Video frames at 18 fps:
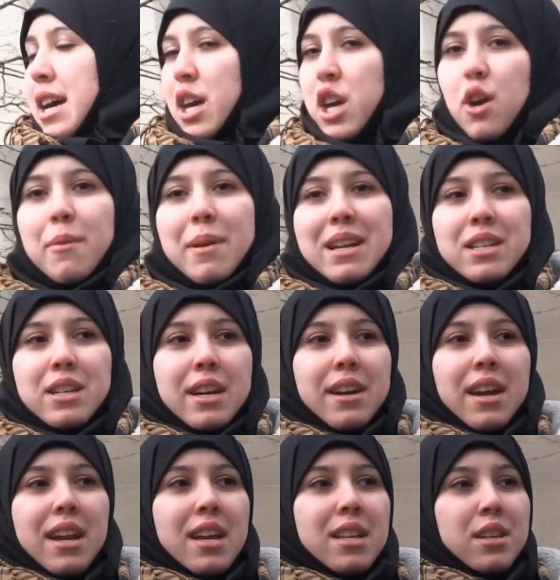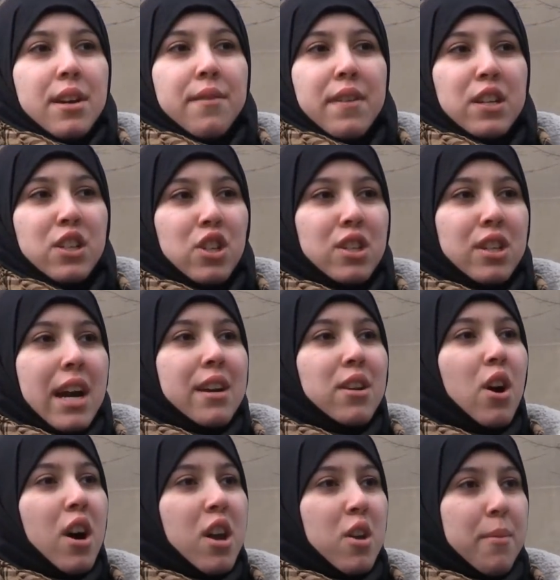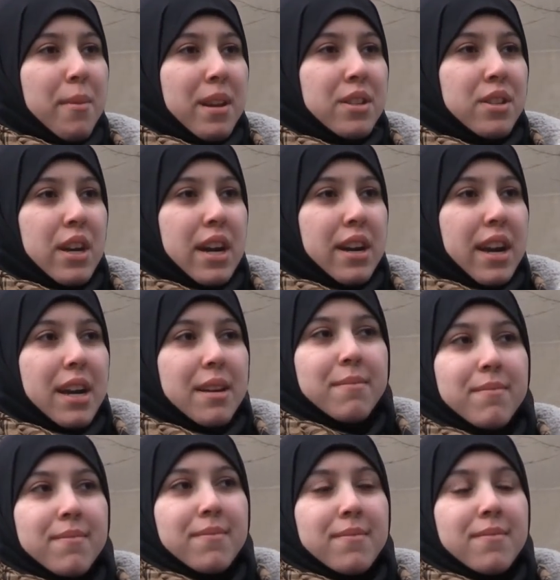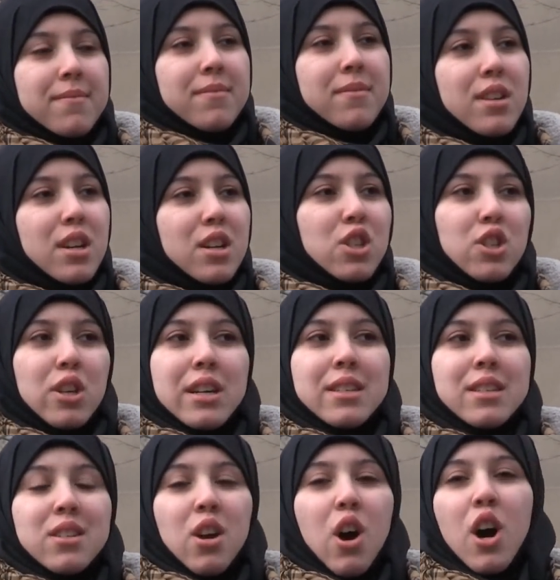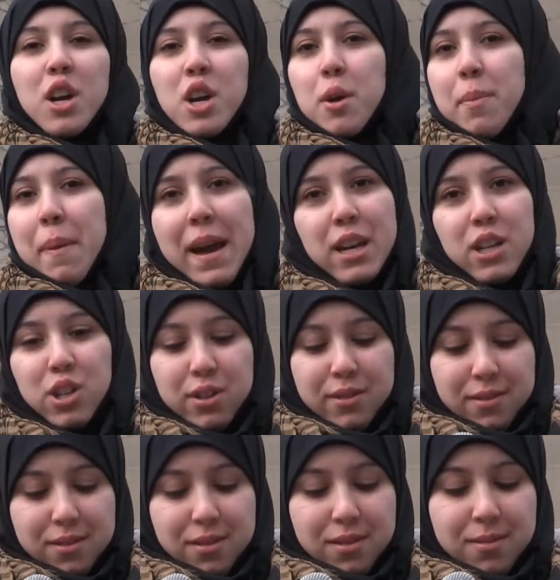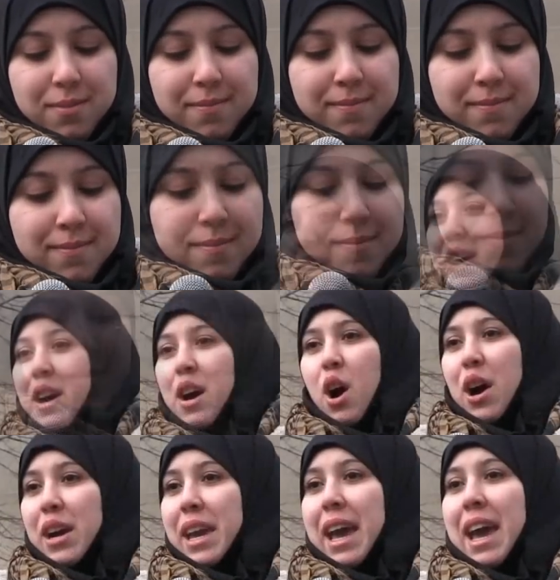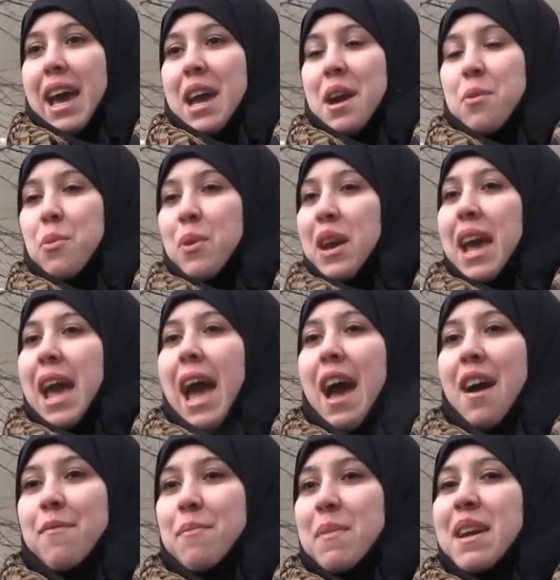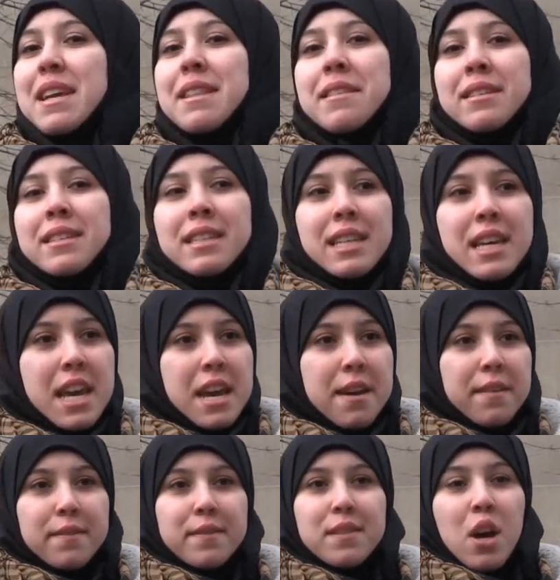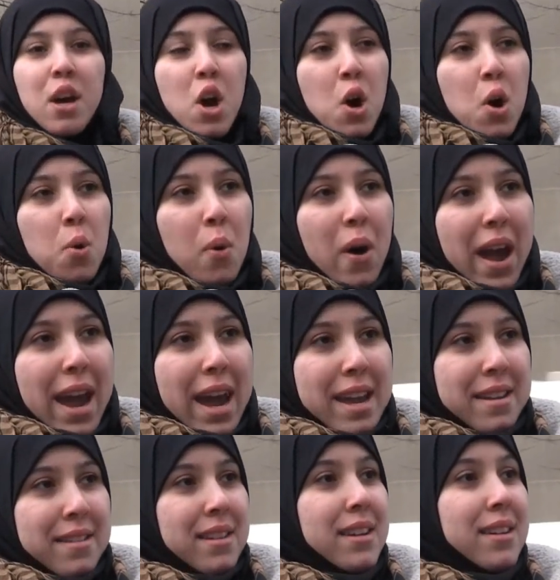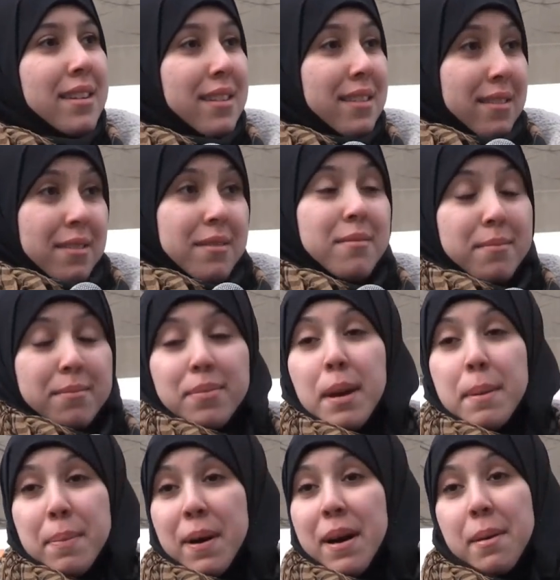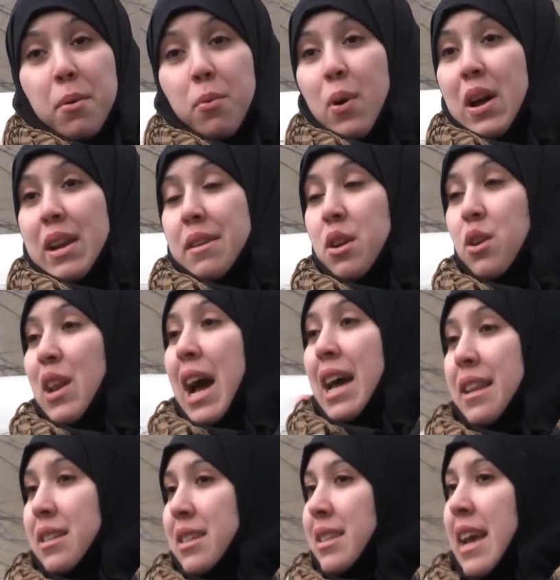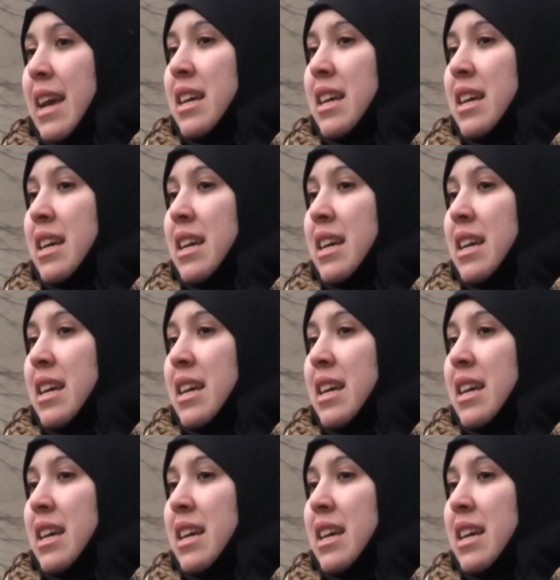Humanitarian interventions are not humanitarian. They're just occupations. Okay, we have been deceived when United